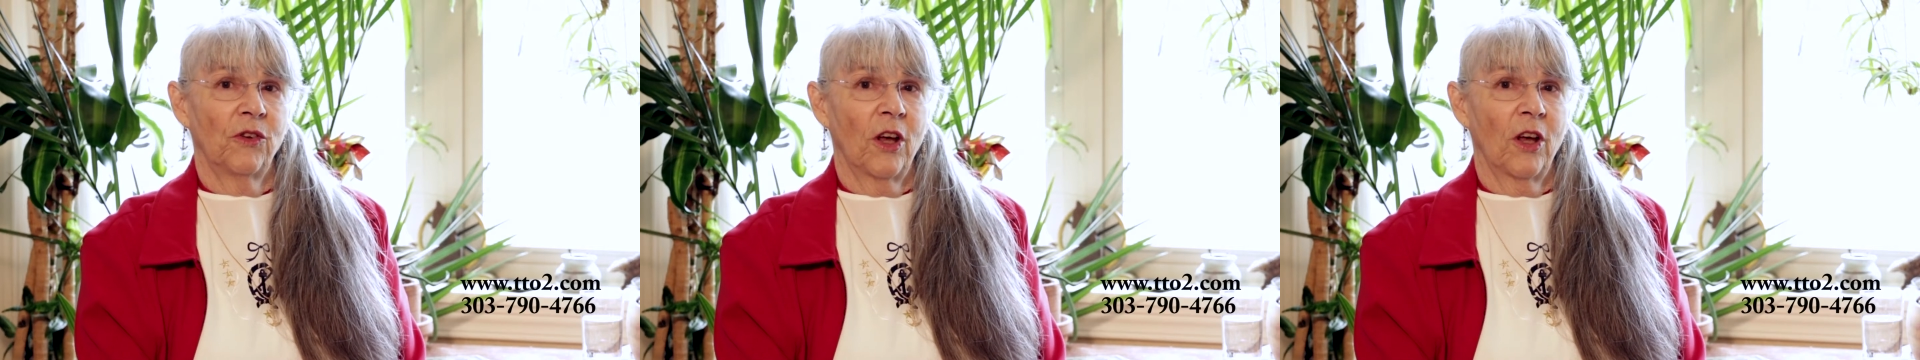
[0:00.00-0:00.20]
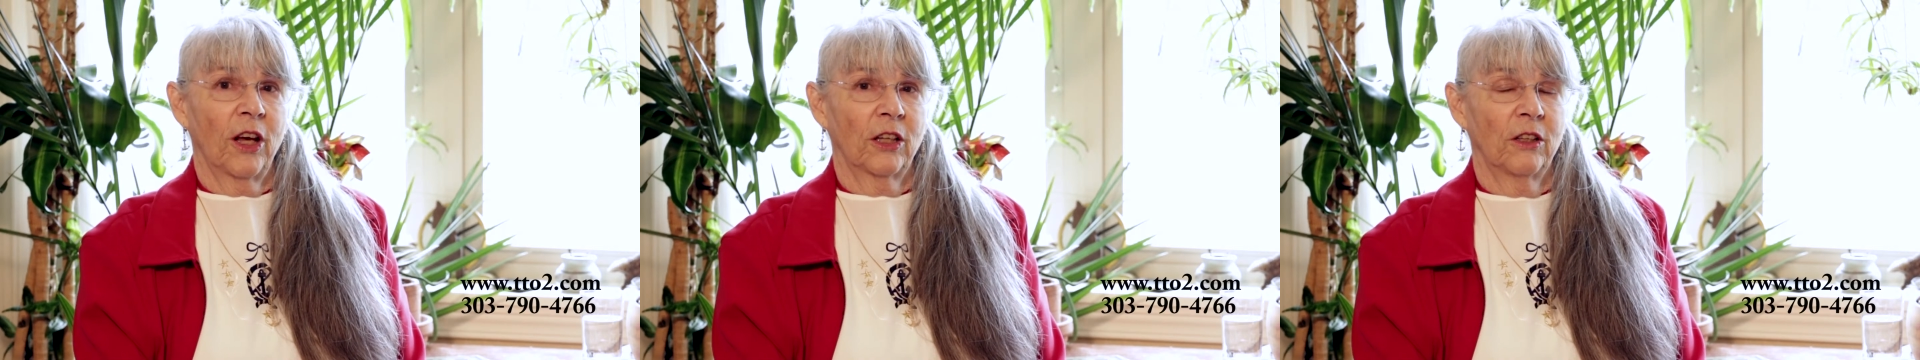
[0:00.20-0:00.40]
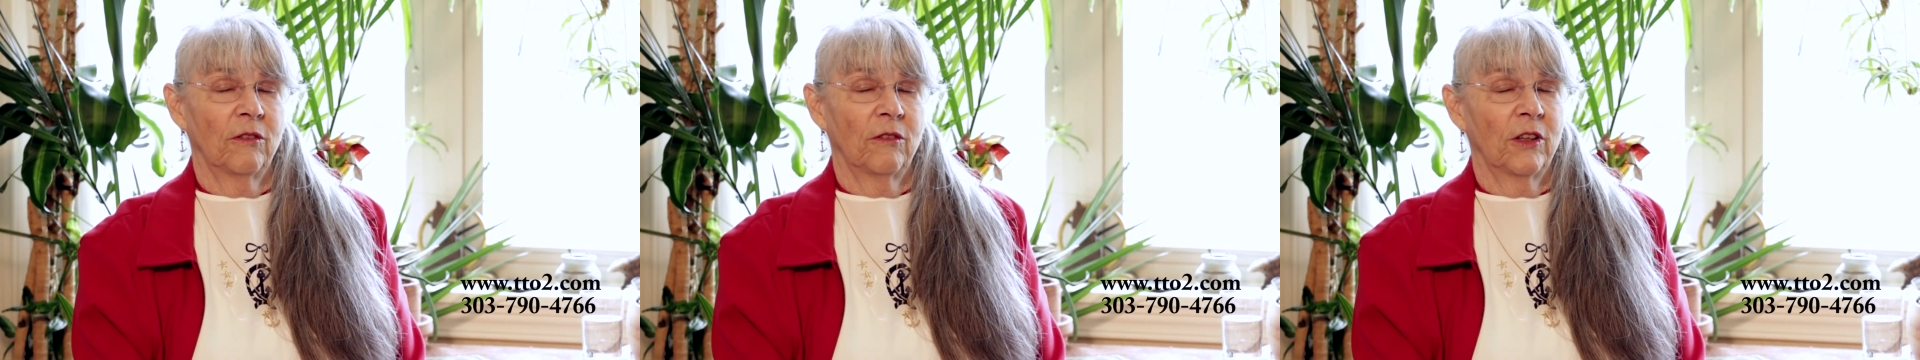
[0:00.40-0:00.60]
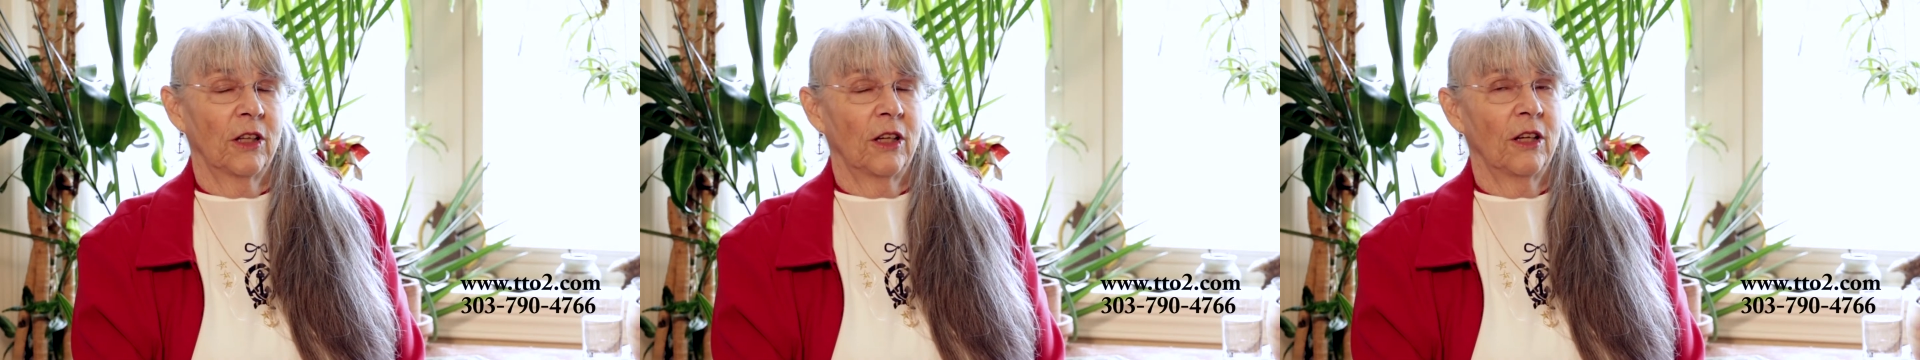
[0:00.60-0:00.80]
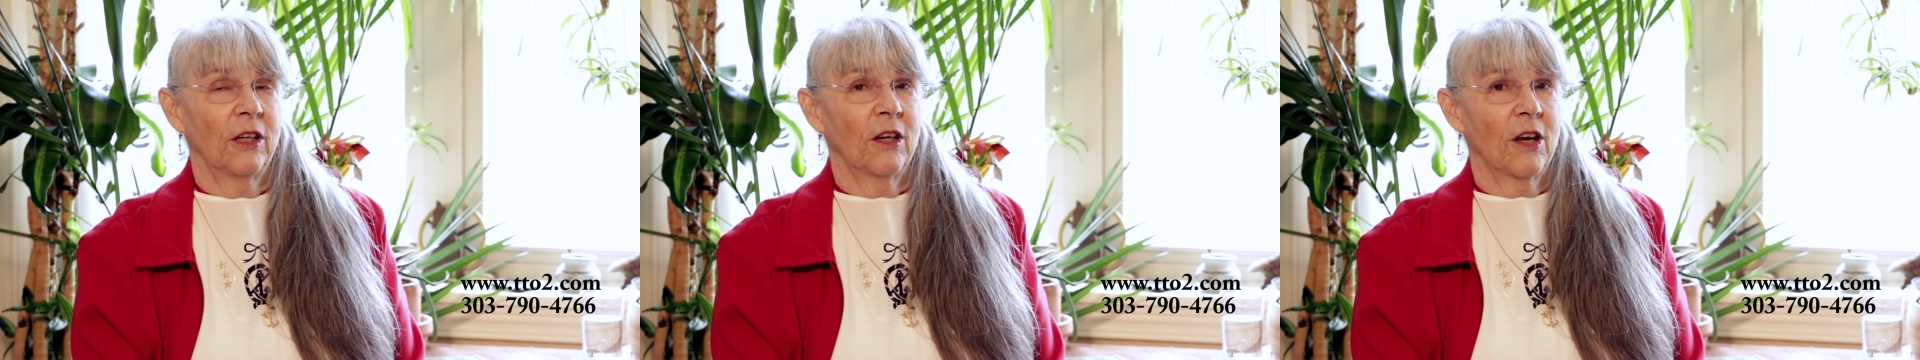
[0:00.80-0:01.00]

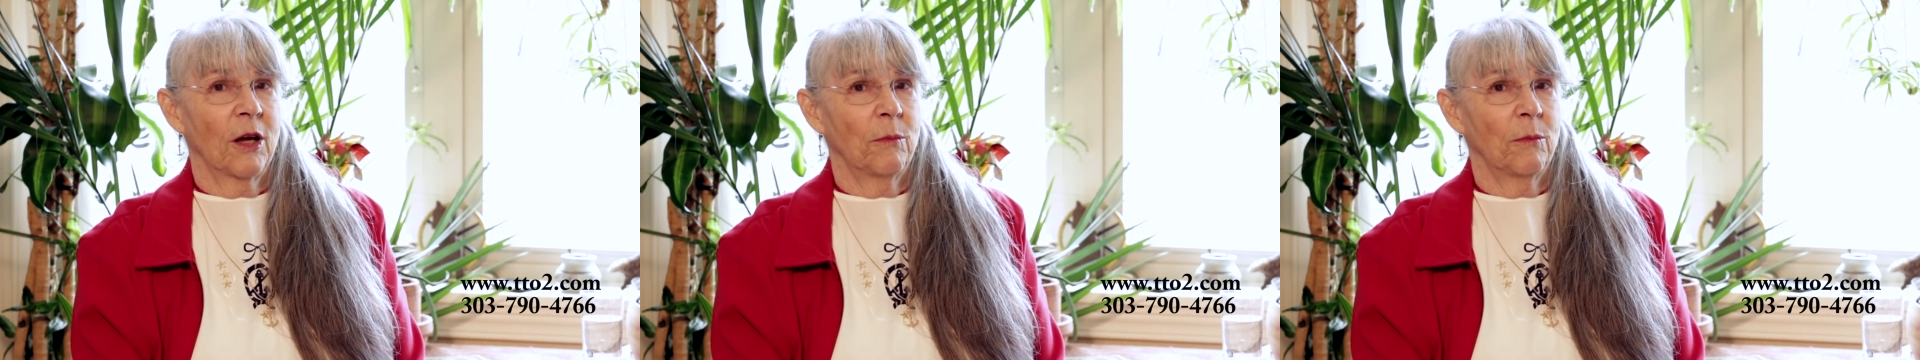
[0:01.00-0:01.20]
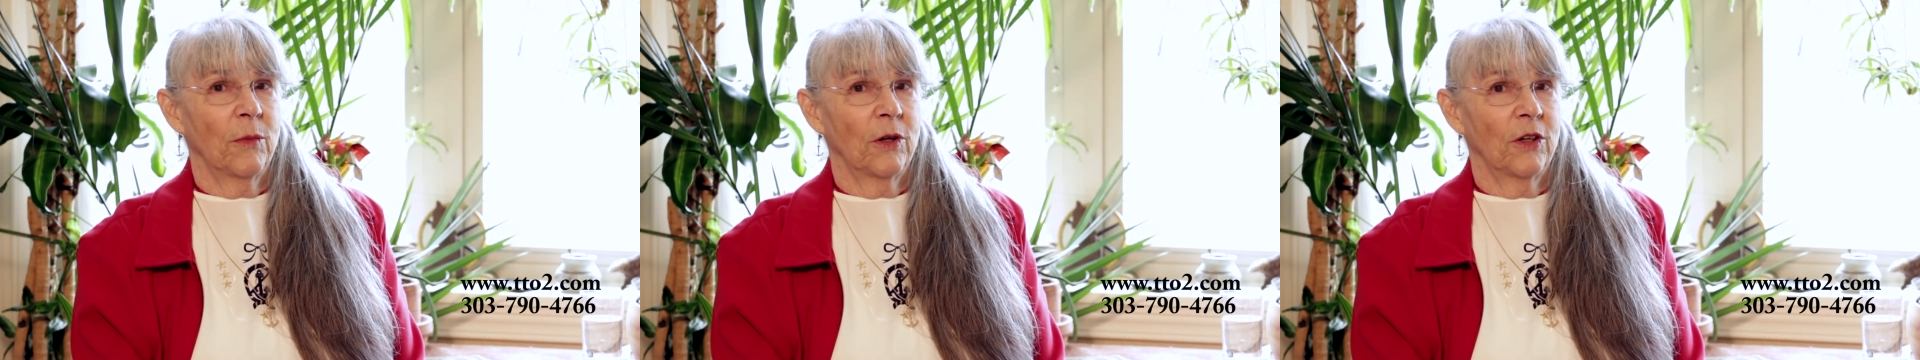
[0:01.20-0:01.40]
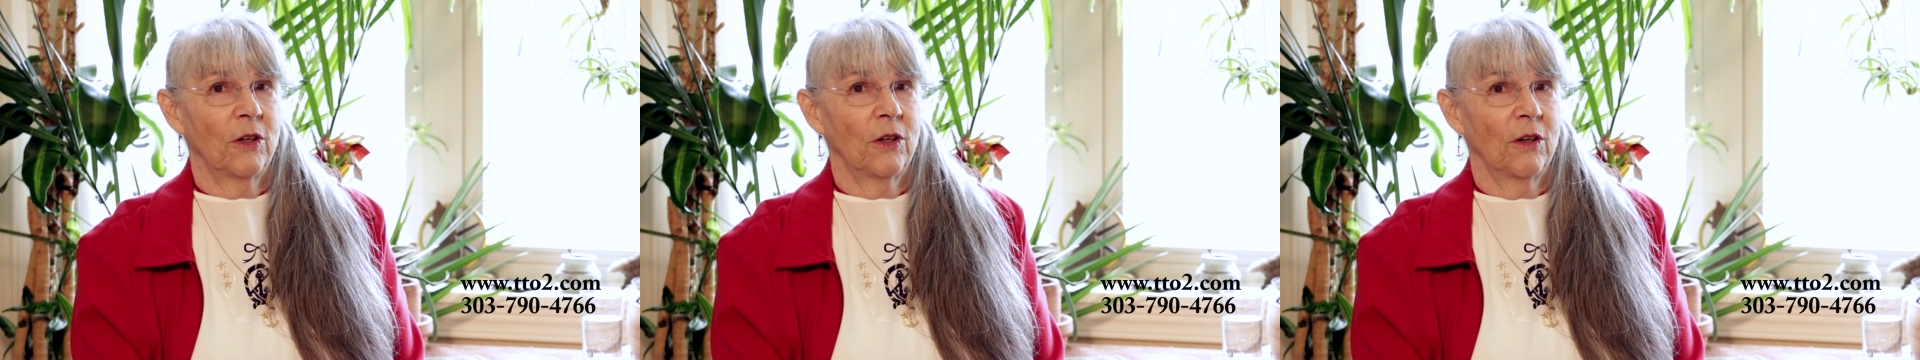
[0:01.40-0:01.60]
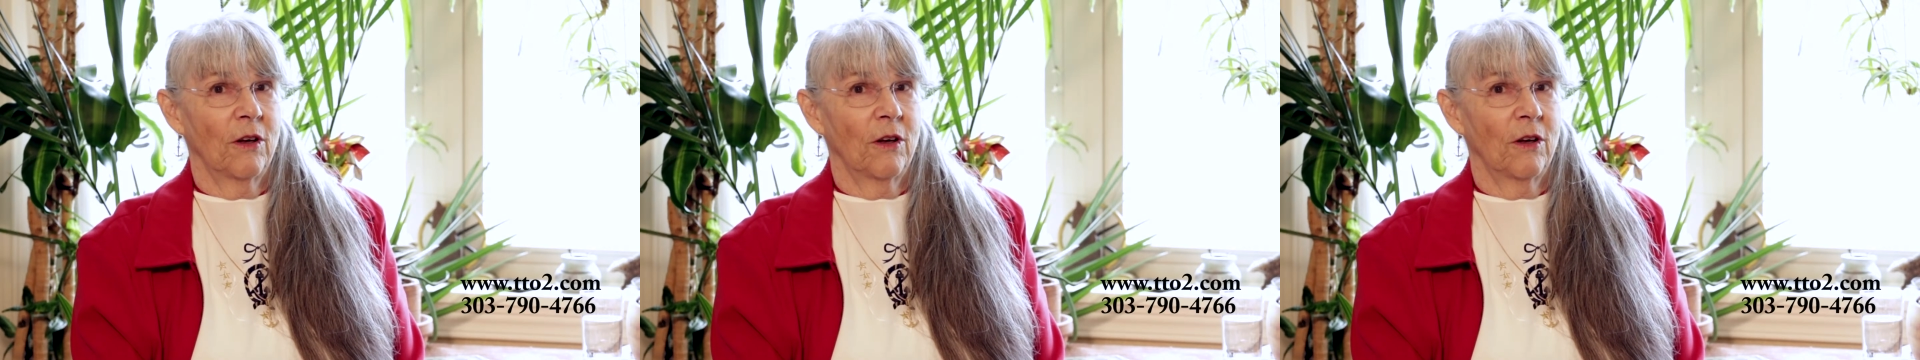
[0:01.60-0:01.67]
activity, I'm an